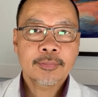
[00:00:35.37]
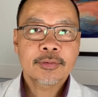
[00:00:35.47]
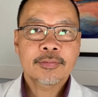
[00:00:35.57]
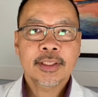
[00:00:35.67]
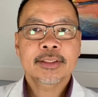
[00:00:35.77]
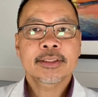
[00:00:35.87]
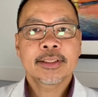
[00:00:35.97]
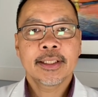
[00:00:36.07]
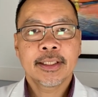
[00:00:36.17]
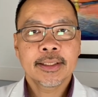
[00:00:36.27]
to face
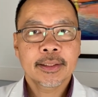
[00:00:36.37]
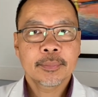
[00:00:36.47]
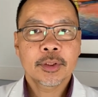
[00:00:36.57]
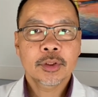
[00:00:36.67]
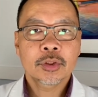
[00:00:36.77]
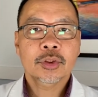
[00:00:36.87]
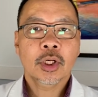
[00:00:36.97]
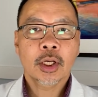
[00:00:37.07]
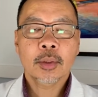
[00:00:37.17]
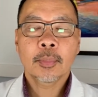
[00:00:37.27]
today, I'm here to
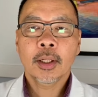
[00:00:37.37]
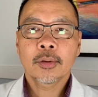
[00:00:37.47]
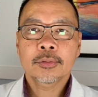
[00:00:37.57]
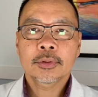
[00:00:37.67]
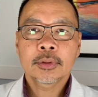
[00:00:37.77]
talk about